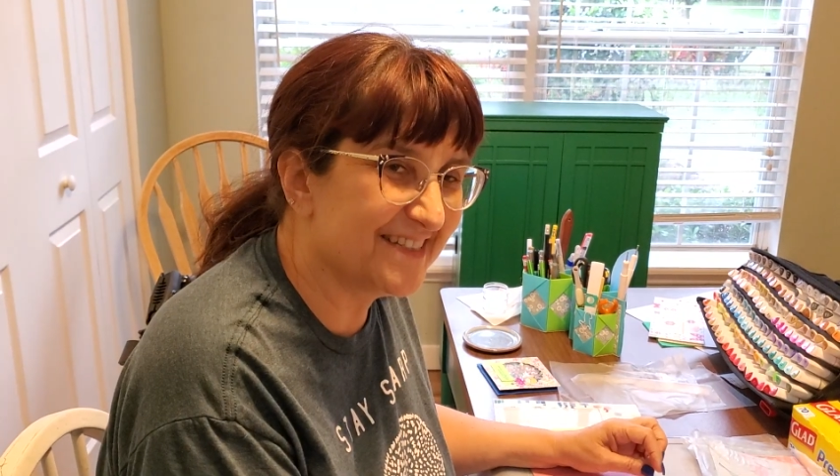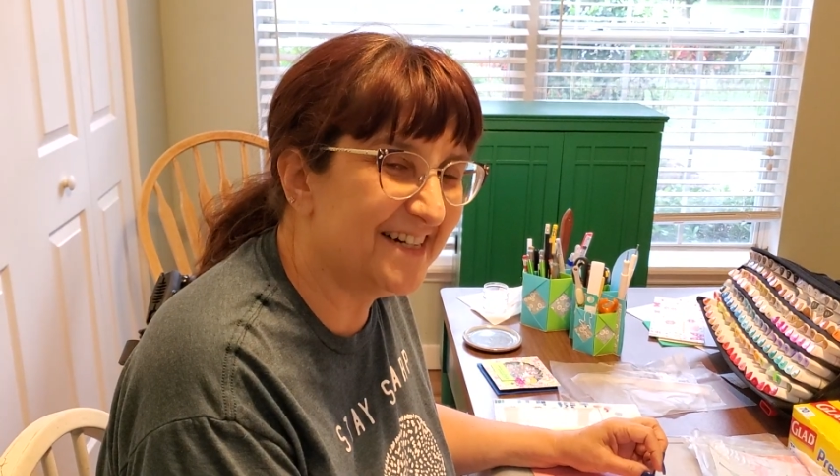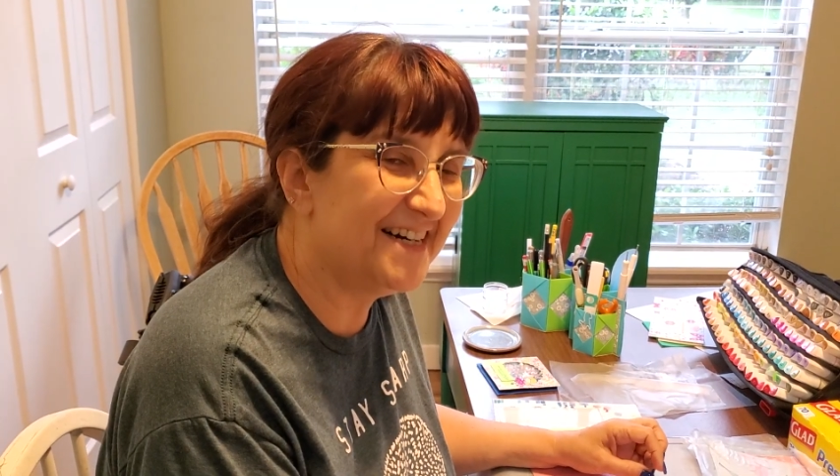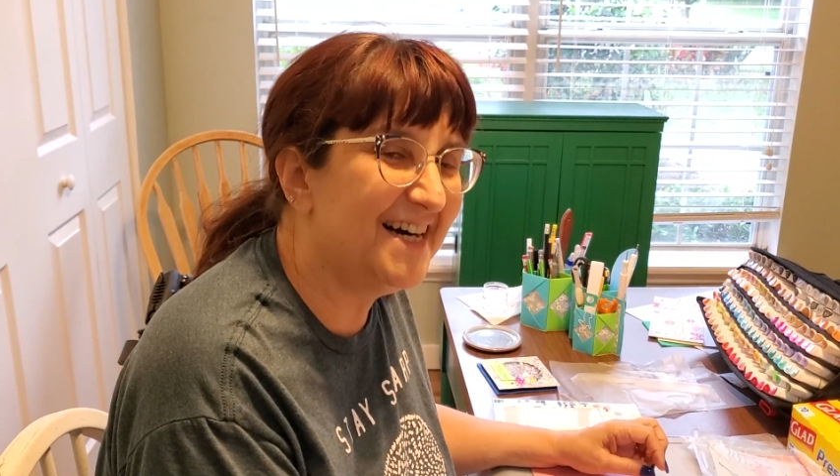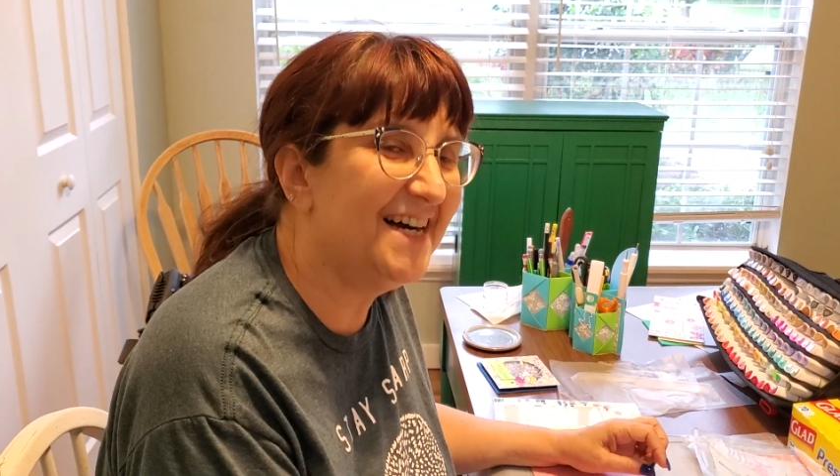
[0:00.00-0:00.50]

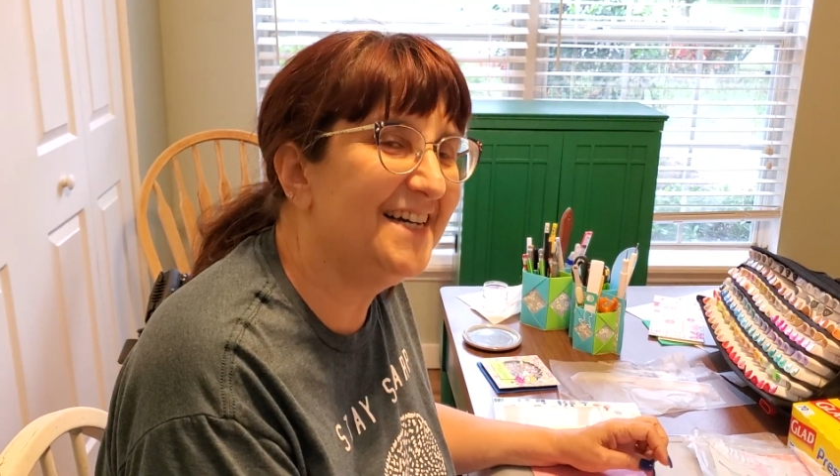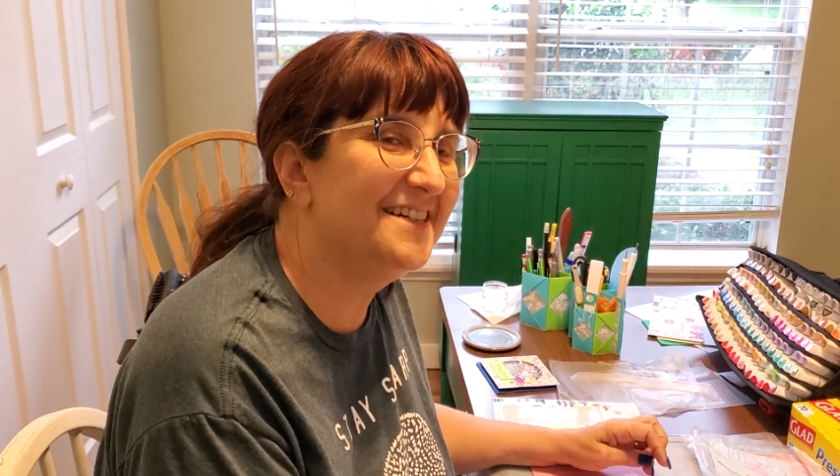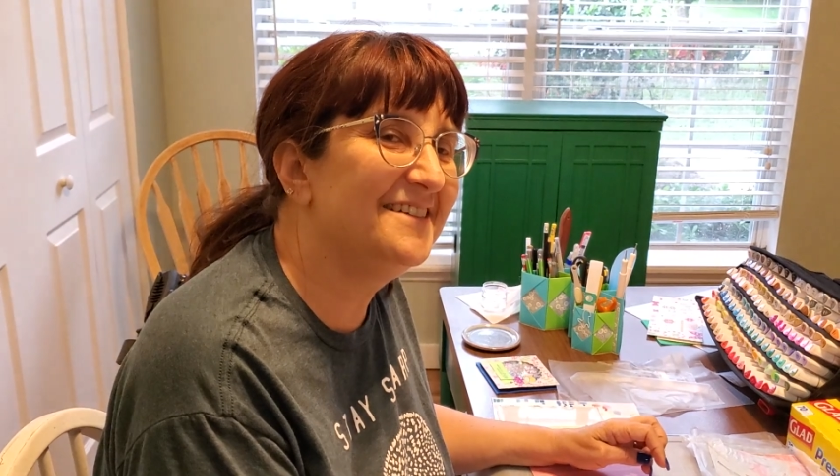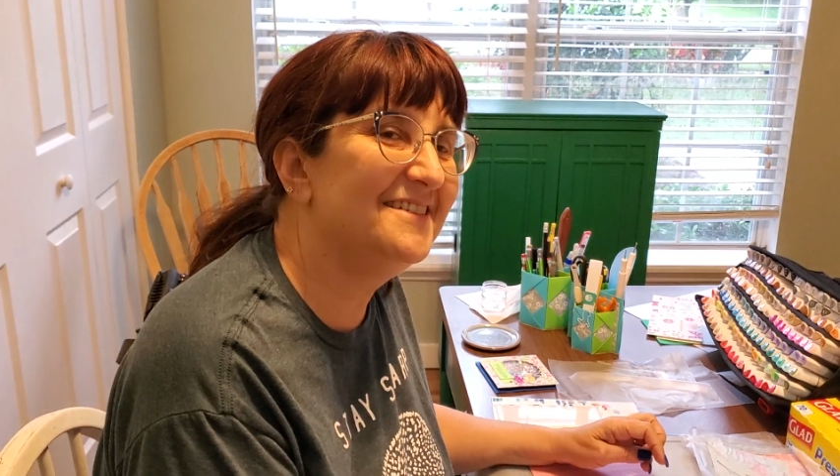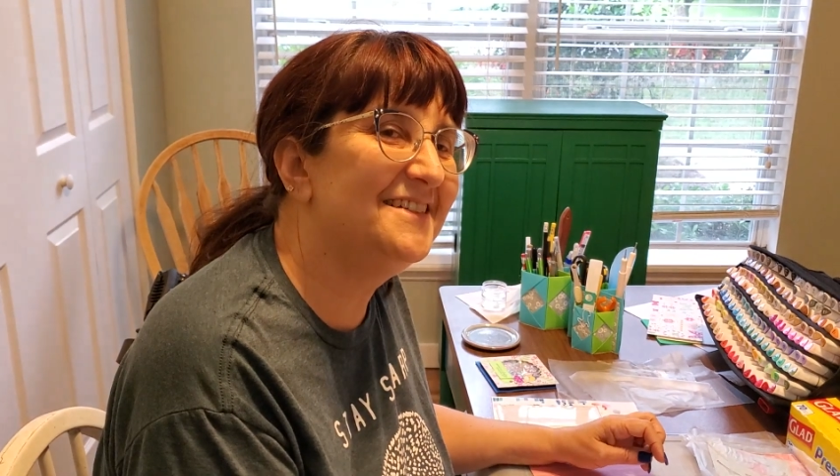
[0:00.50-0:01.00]
I
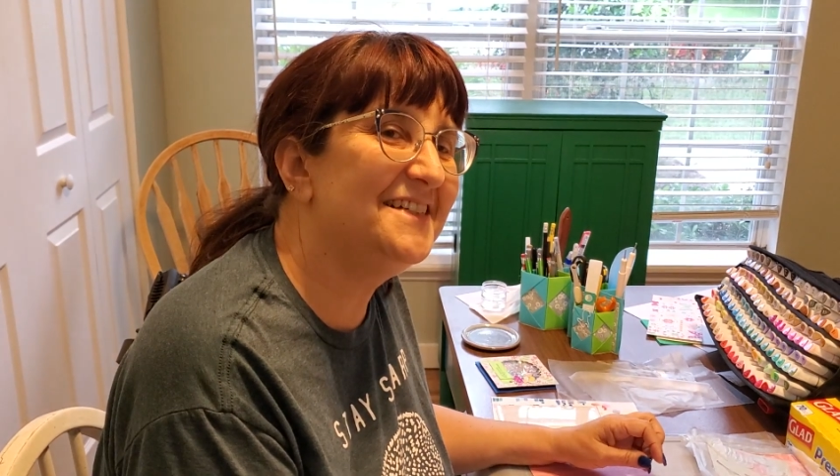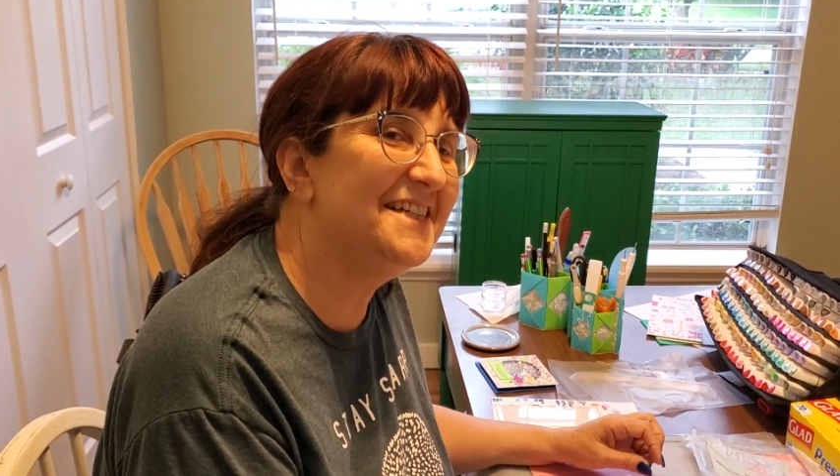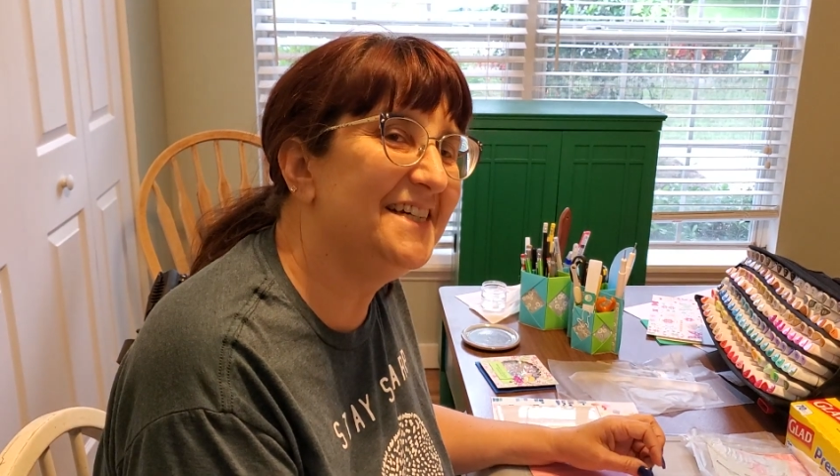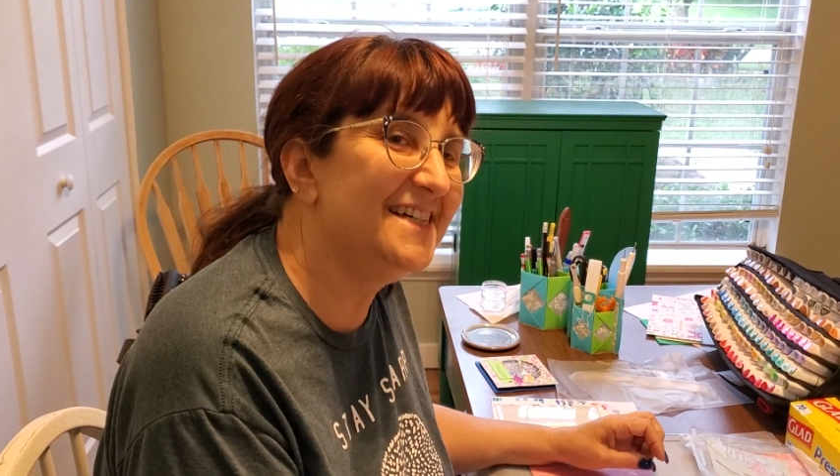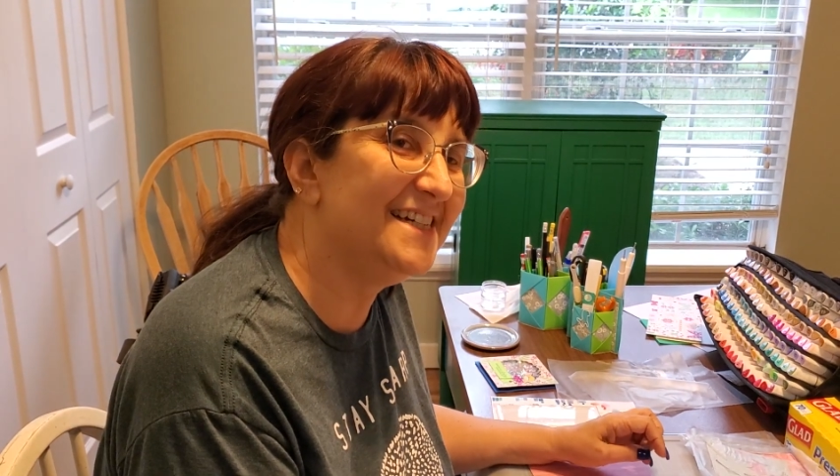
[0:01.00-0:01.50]

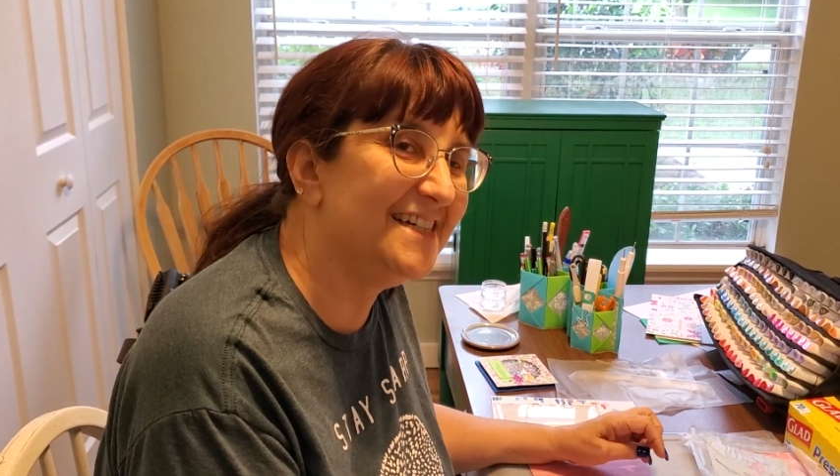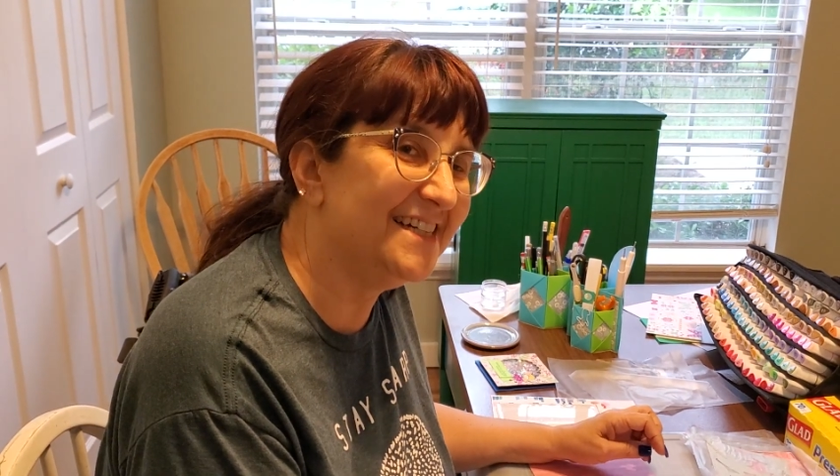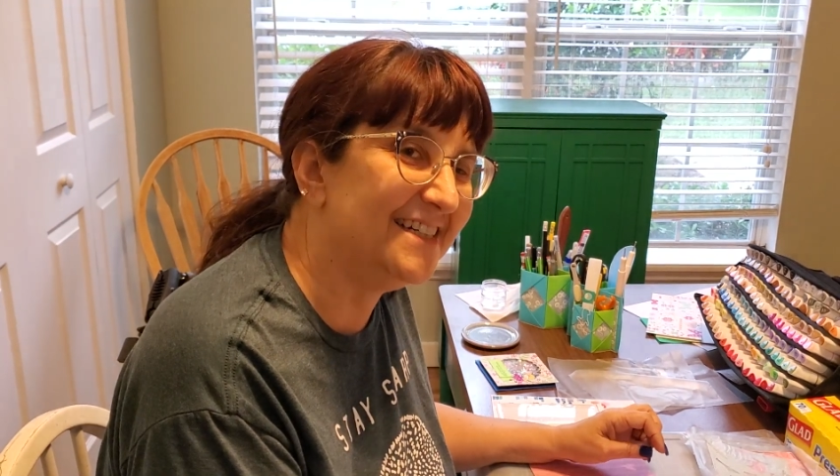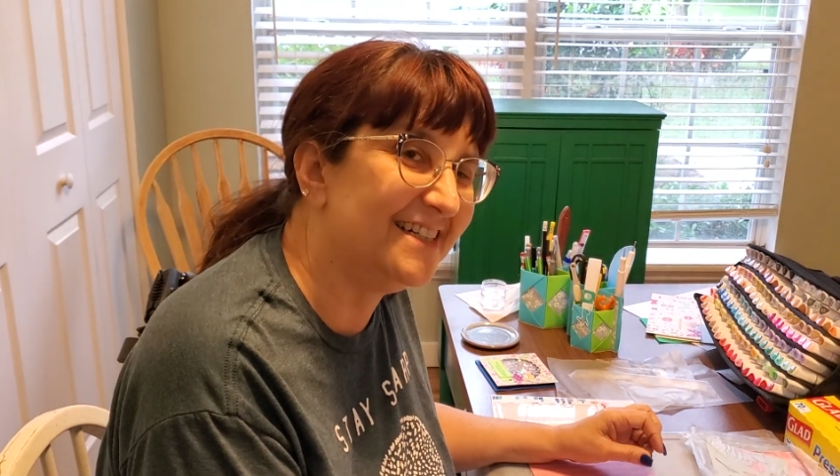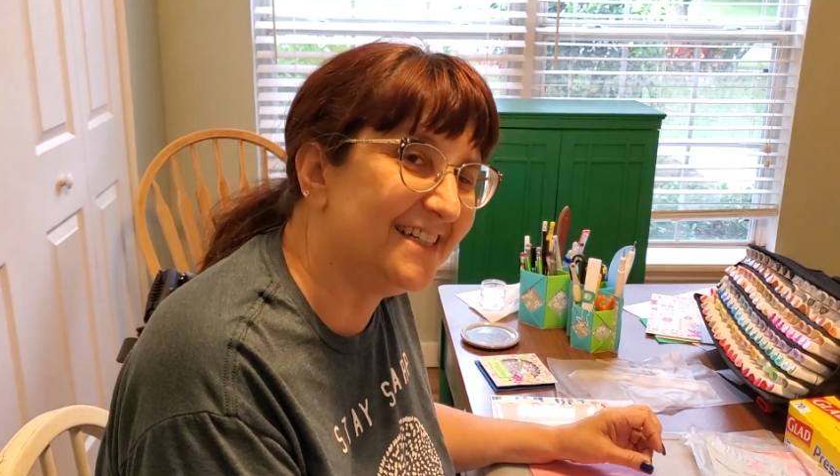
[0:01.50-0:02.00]

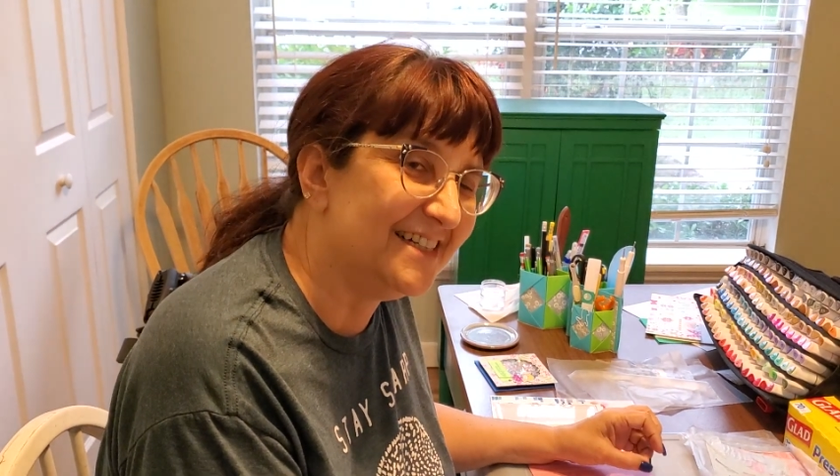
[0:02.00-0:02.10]
indeed